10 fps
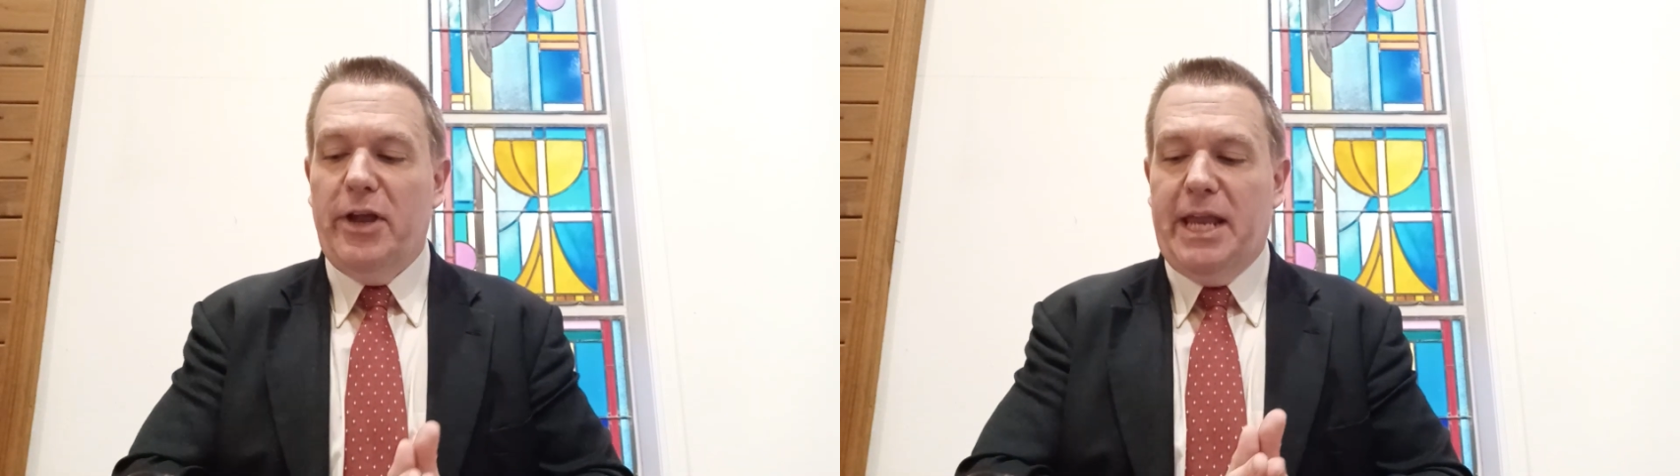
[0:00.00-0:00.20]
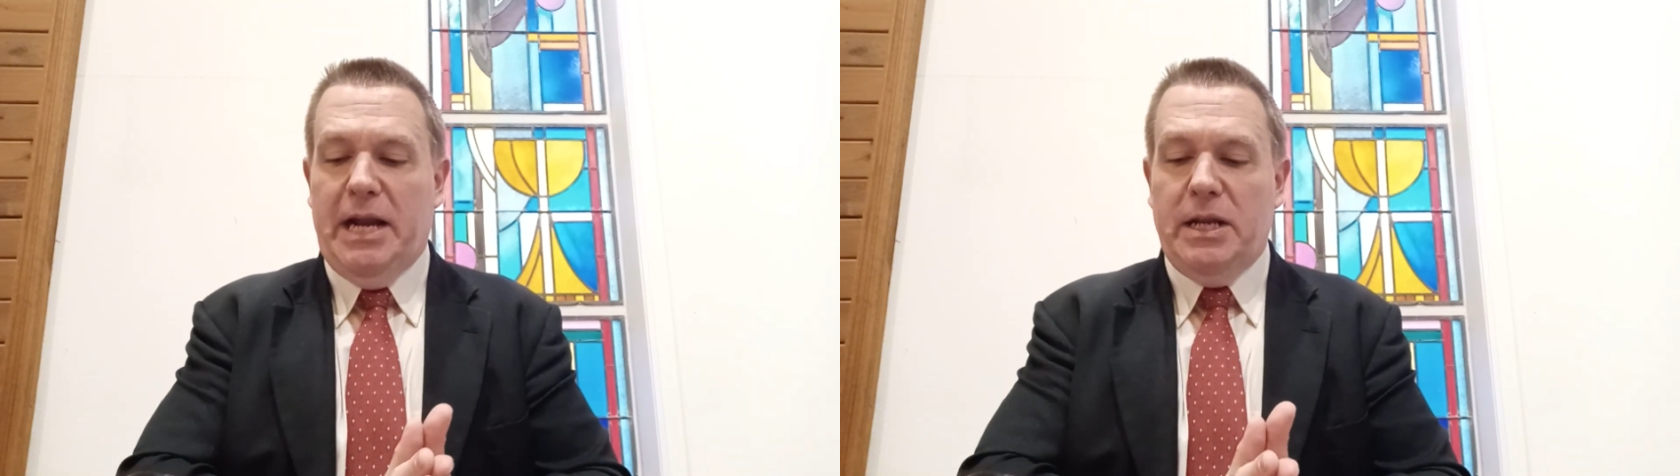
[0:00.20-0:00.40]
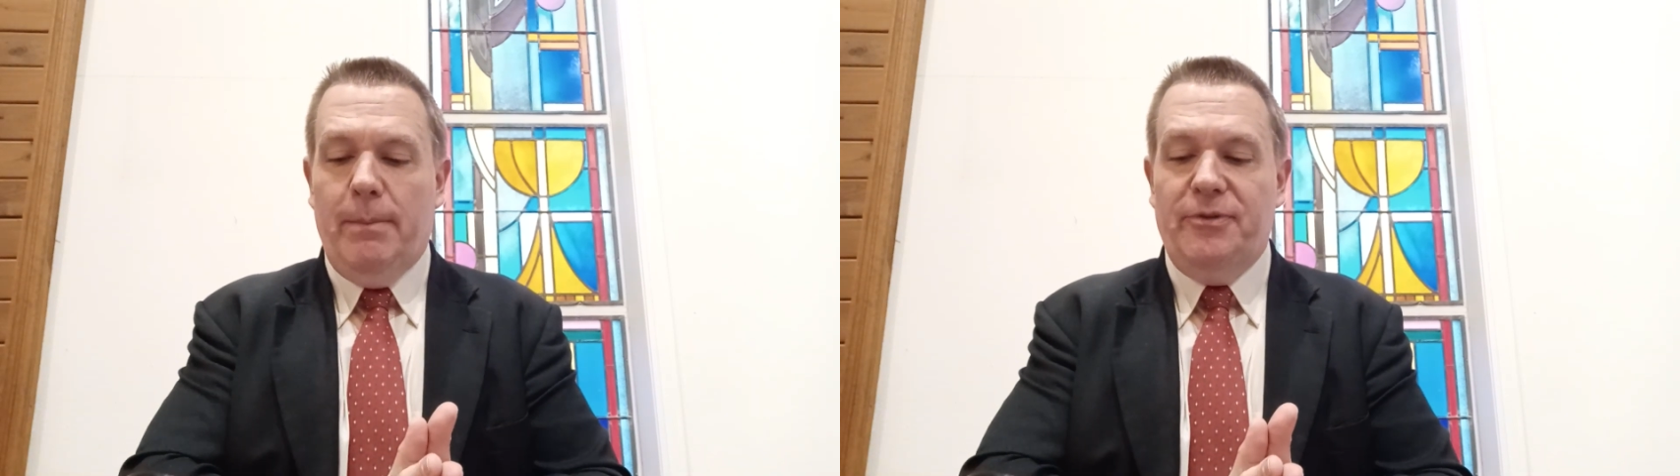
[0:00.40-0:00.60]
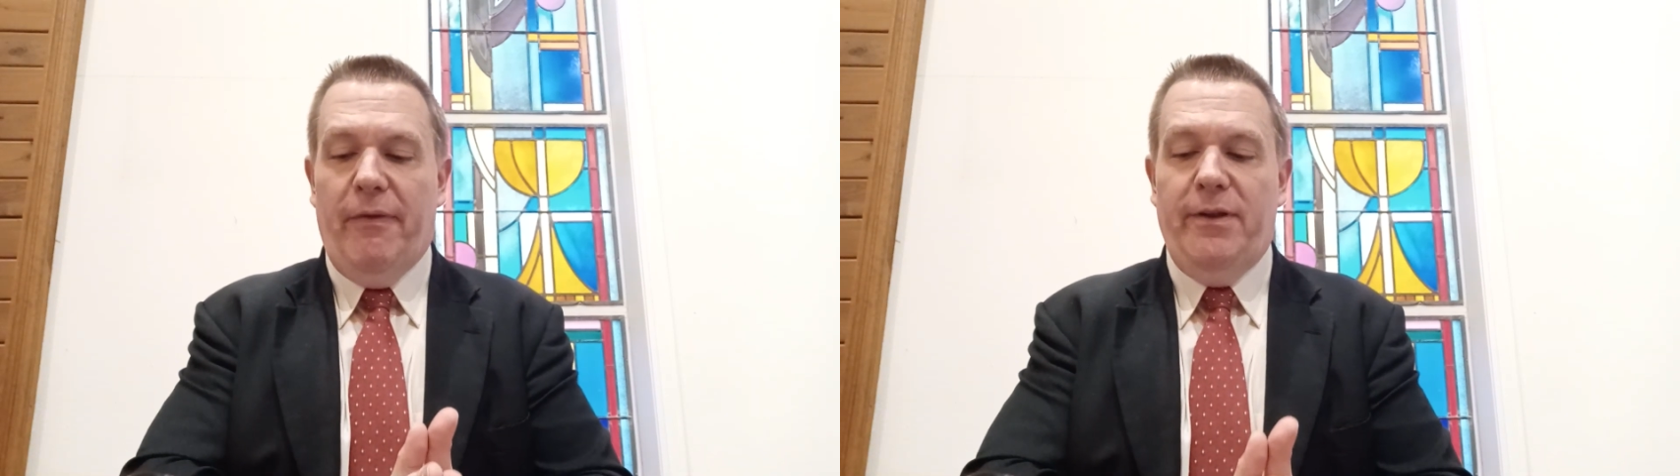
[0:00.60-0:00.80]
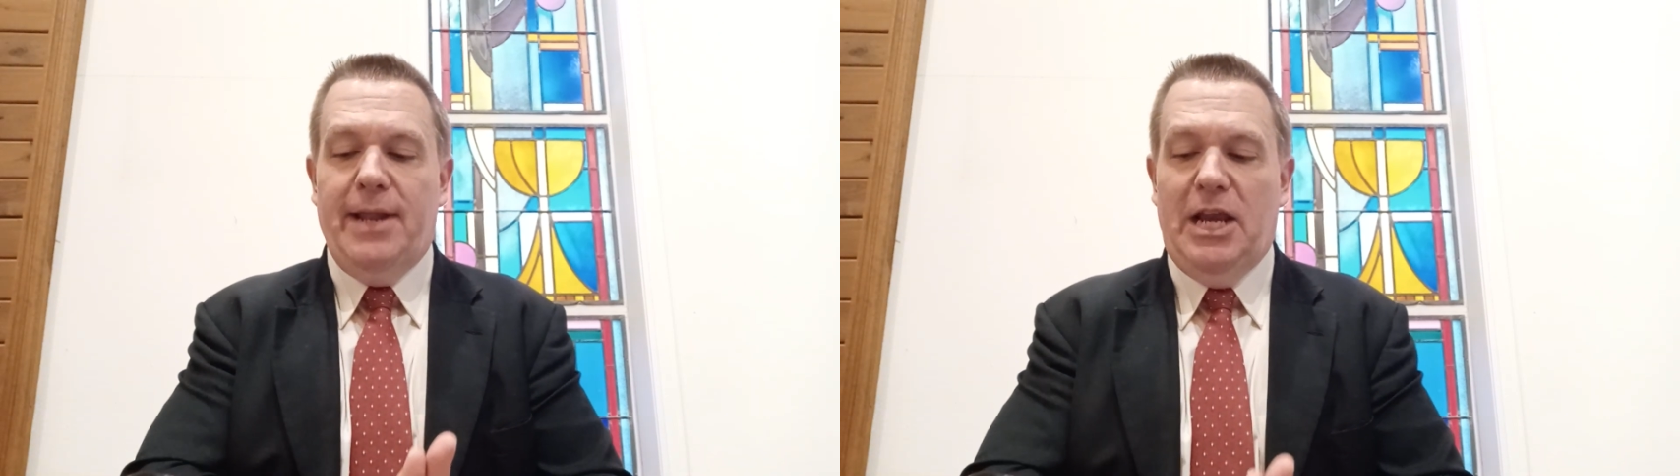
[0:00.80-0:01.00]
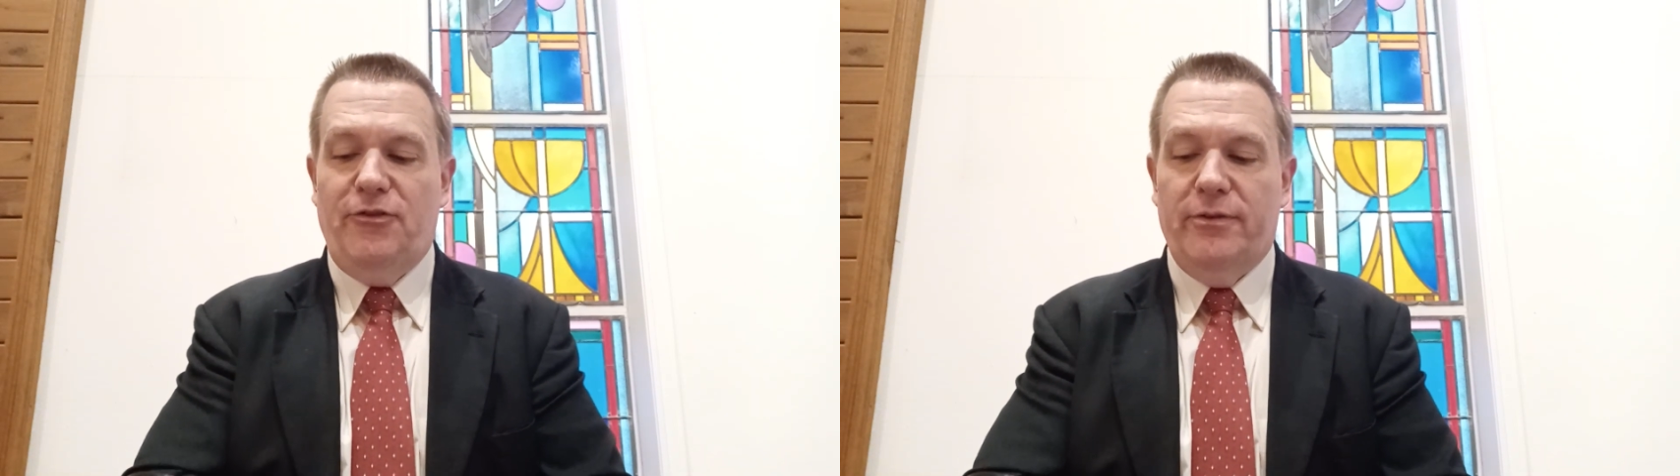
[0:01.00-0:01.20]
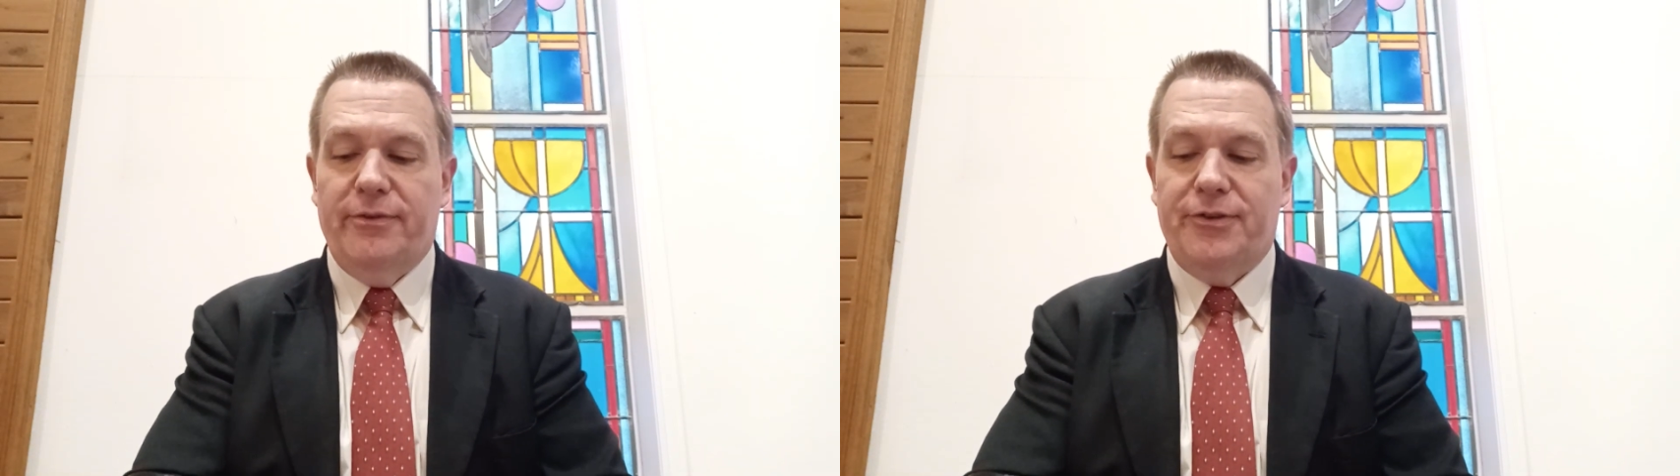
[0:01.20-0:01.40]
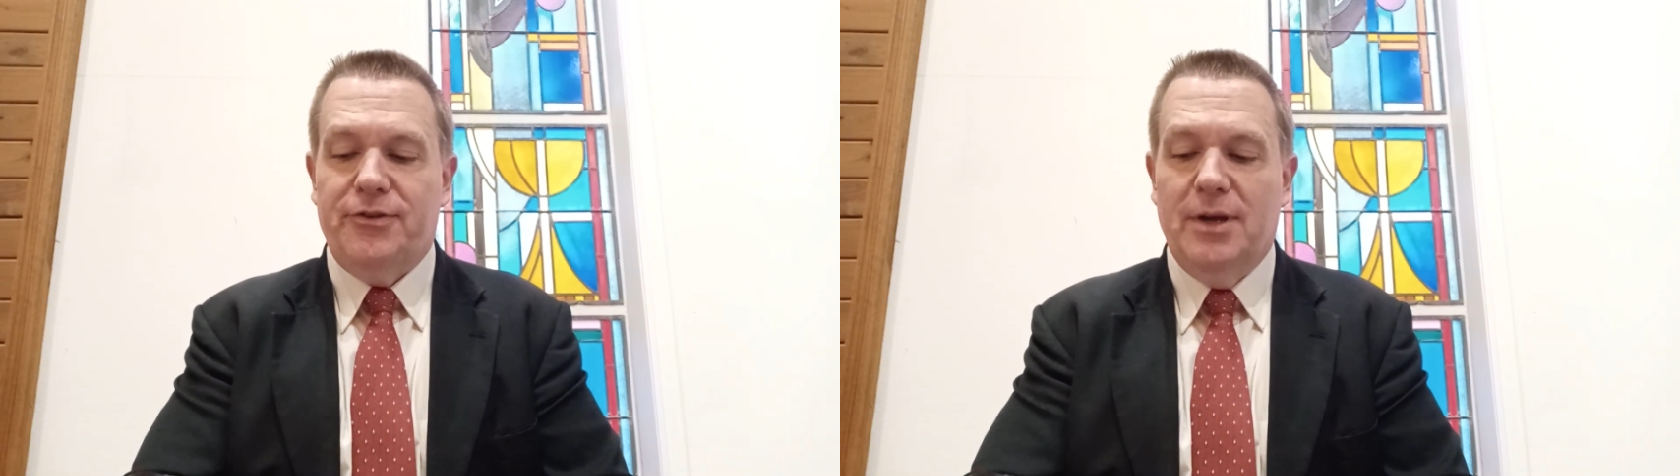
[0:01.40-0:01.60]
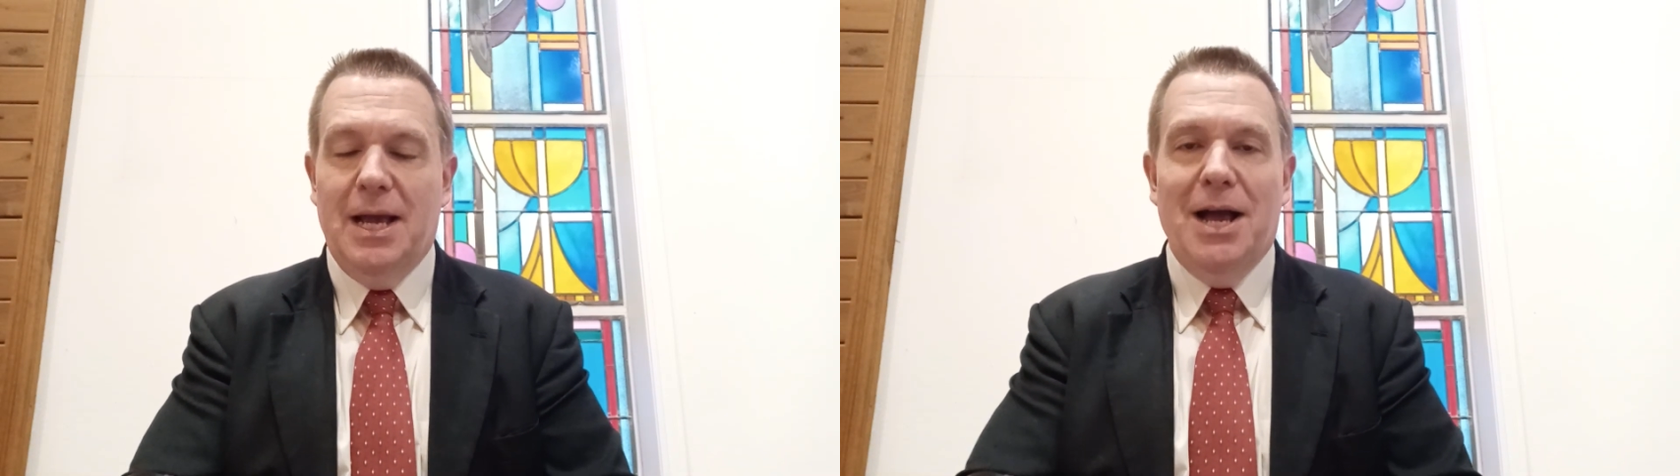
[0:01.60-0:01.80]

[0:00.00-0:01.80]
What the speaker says: kingdoms of the nations.